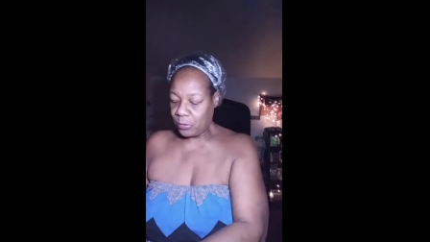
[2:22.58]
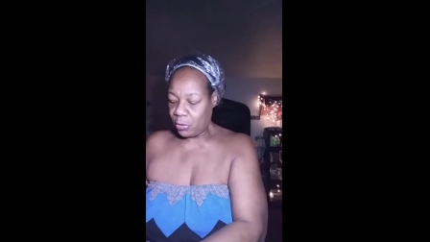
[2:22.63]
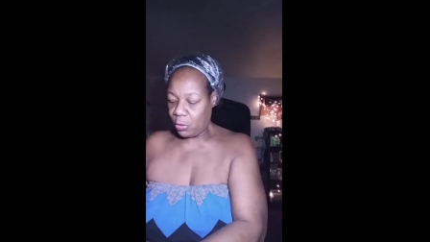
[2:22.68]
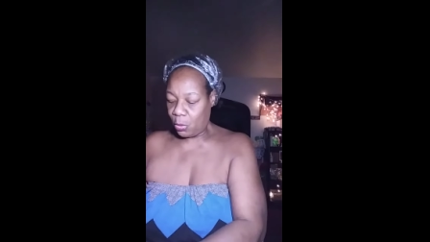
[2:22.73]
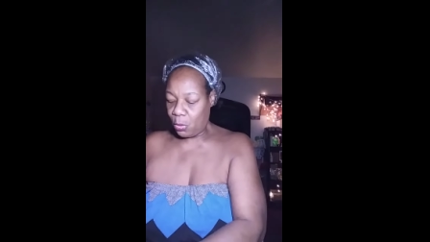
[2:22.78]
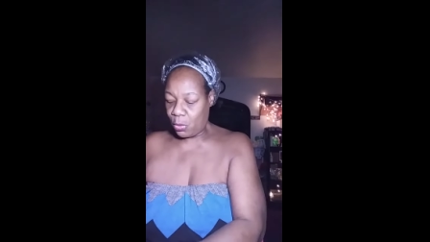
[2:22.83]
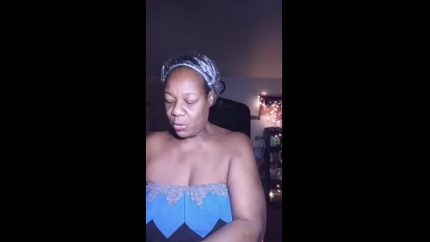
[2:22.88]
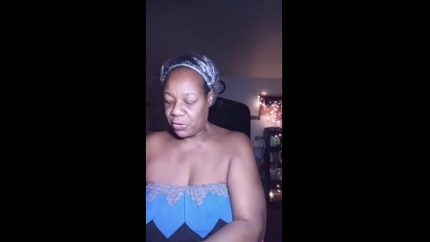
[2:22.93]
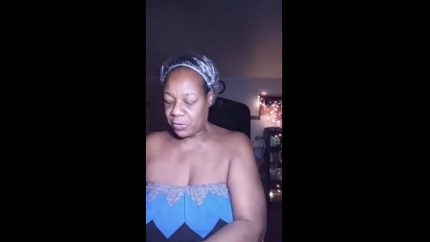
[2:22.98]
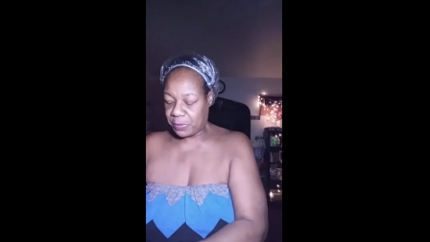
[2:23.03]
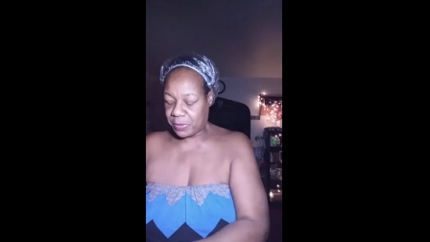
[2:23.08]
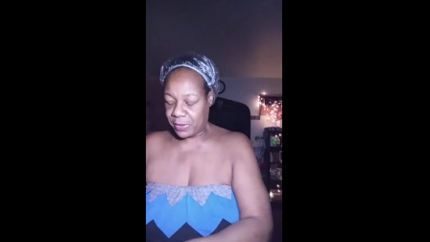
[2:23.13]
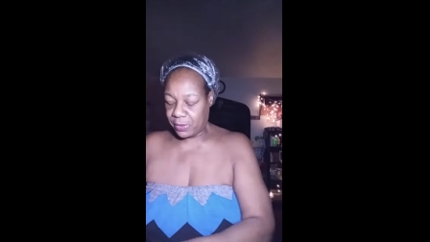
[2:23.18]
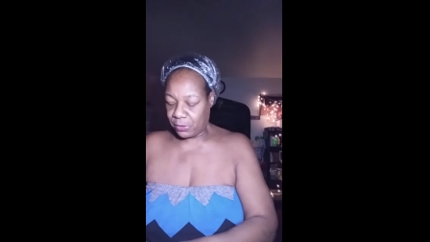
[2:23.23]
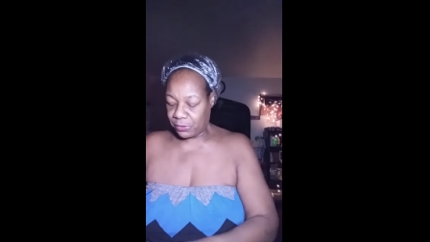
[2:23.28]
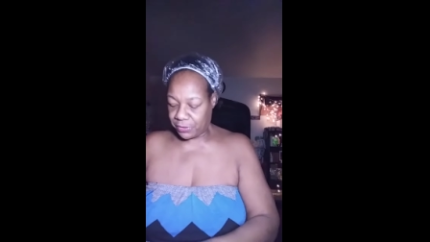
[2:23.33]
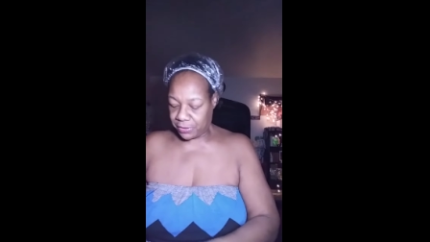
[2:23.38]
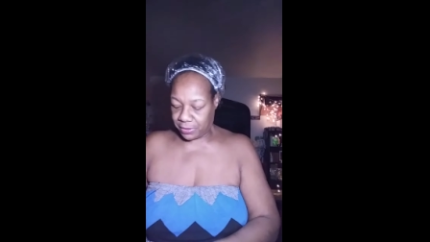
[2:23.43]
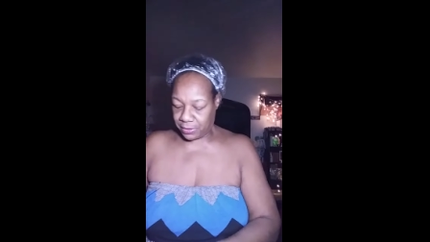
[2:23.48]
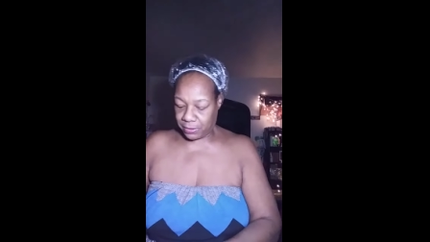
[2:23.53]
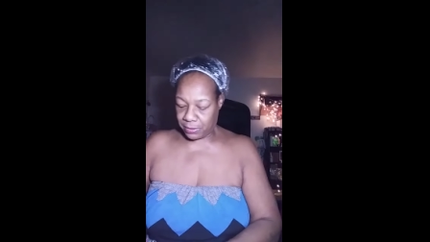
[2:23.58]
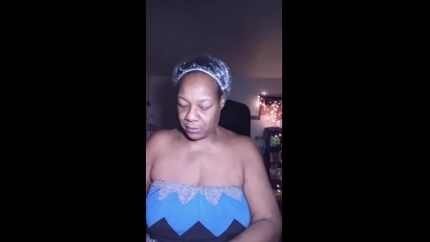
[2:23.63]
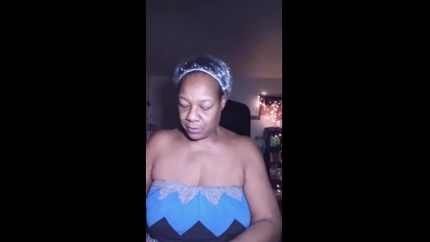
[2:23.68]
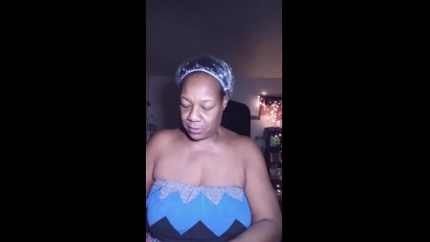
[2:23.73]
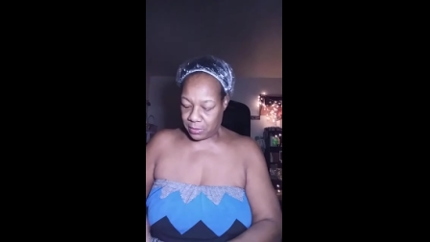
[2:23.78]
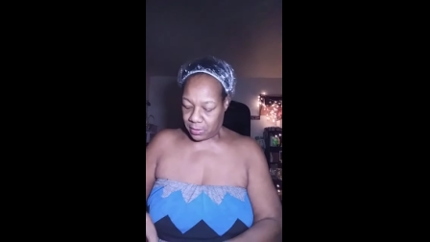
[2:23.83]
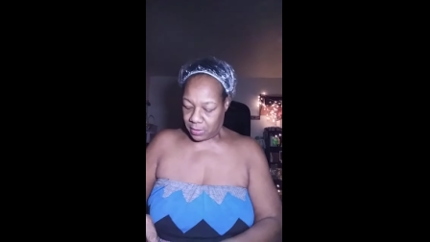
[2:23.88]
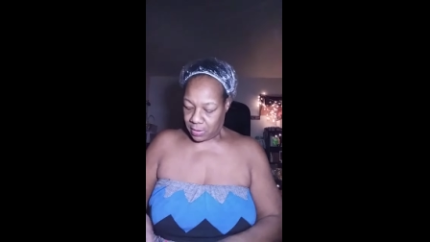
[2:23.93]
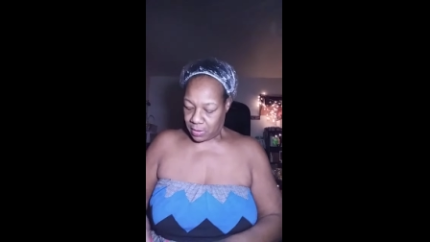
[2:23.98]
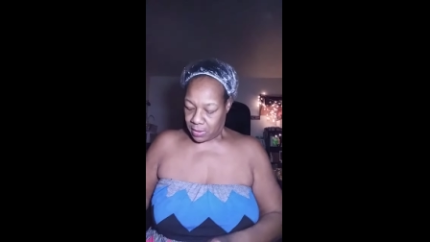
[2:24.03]
orange peels here.
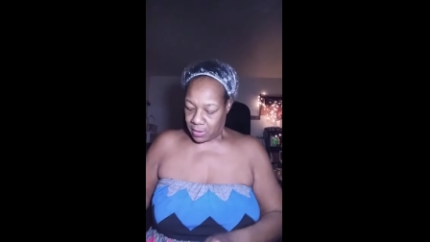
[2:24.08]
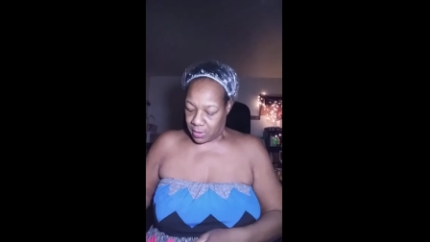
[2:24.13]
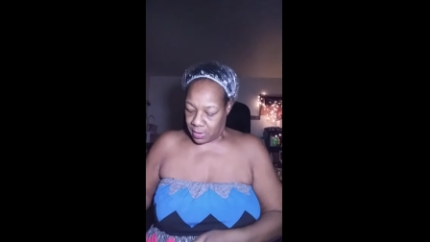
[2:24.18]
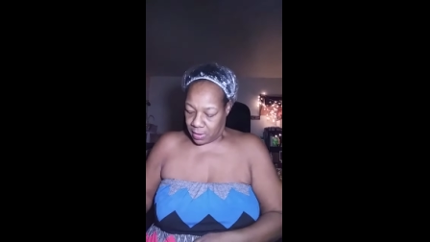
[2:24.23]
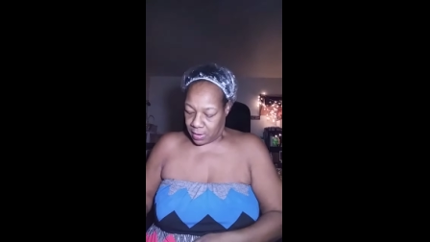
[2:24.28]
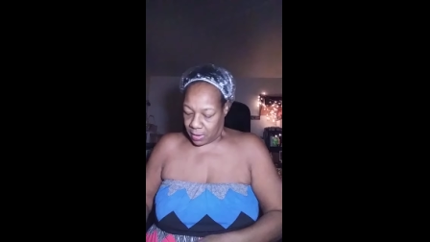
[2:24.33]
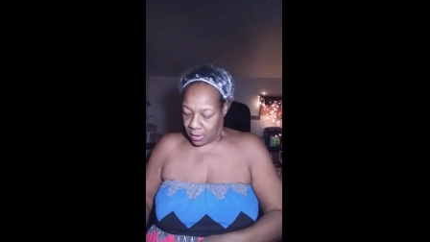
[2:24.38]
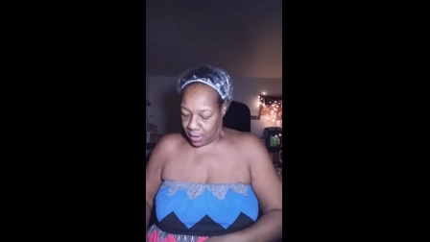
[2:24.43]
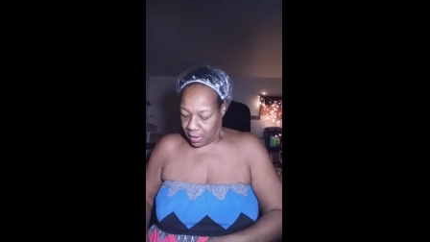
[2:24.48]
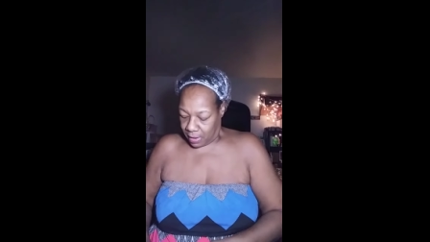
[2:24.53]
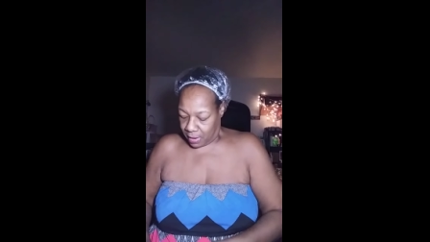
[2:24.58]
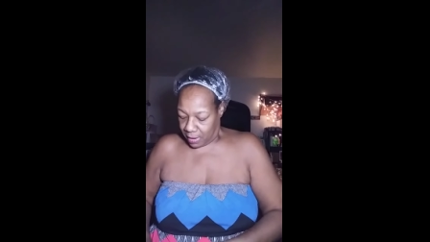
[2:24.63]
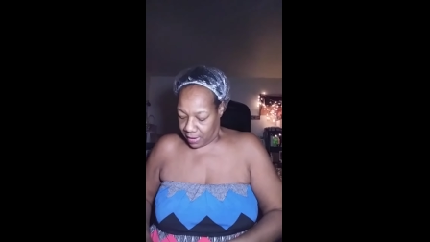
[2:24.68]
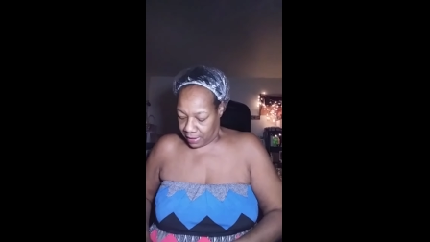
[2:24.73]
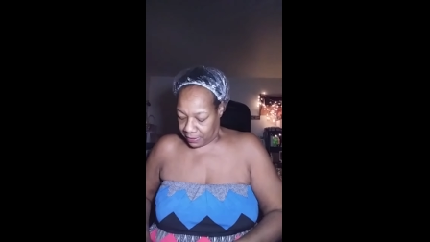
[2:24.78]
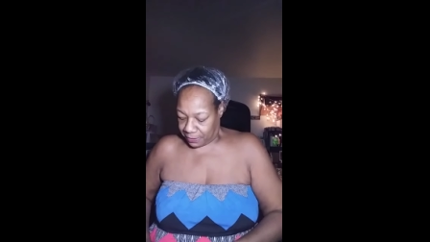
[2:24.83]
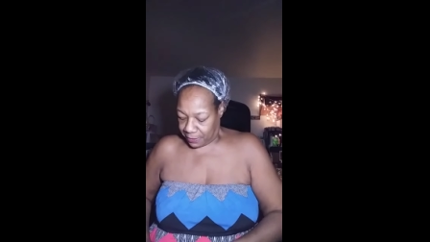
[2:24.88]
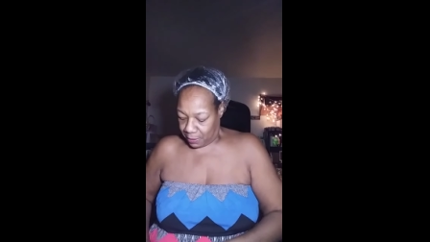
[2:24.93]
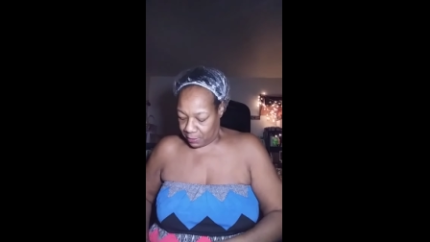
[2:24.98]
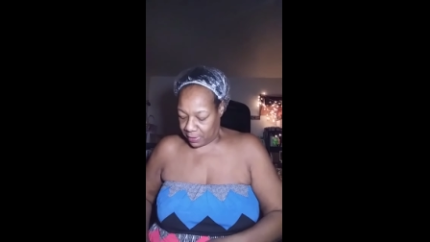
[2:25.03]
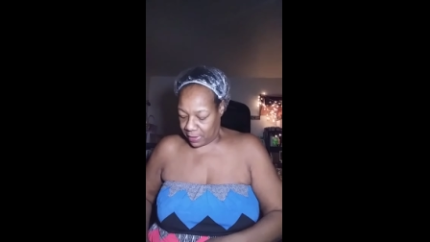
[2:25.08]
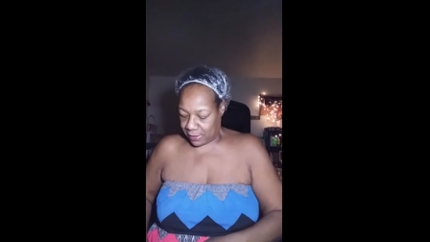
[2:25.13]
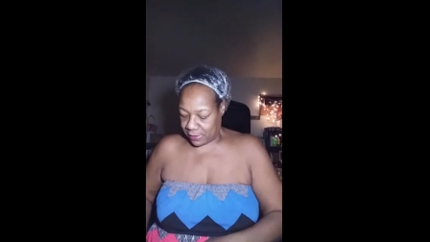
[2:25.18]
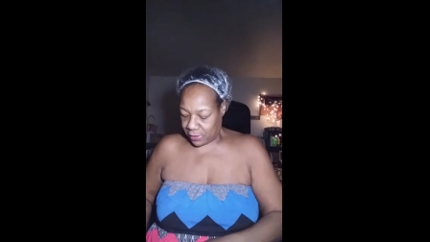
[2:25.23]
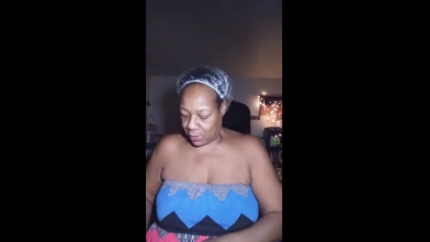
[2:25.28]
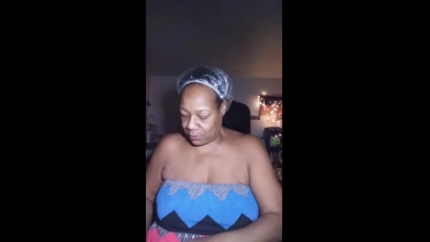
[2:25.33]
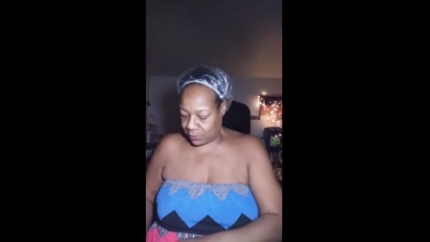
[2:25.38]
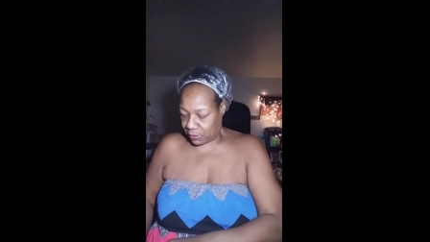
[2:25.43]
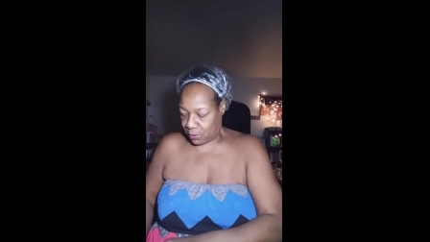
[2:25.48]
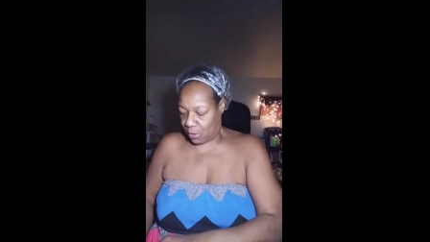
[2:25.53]
At Third Day
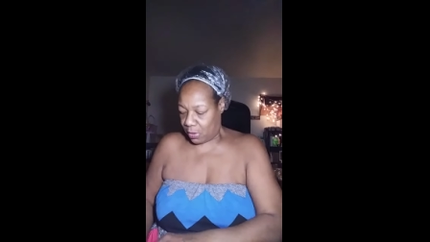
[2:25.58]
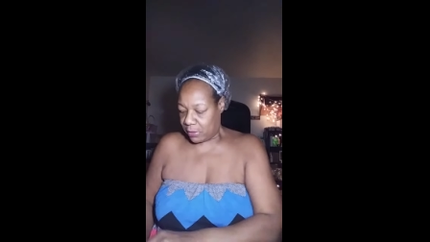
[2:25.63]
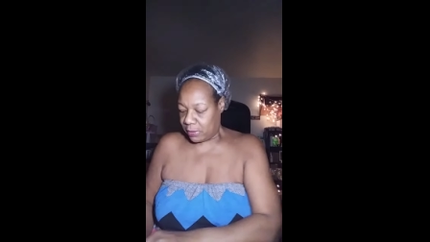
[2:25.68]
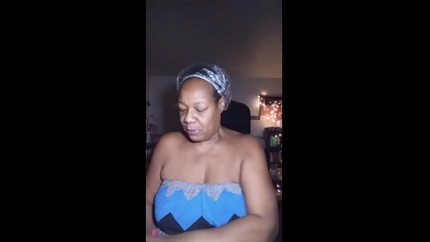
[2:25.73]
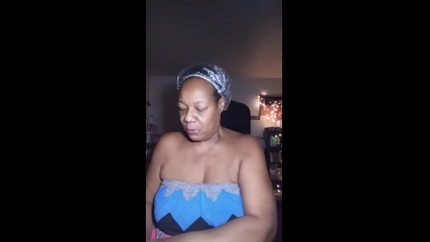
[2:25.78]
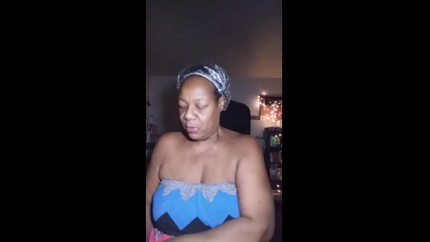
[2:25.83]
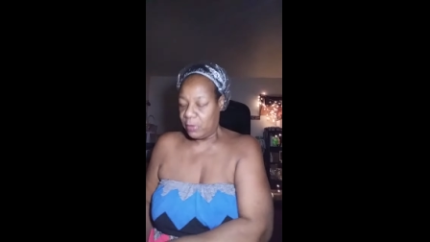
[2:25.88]
Soaps Garden,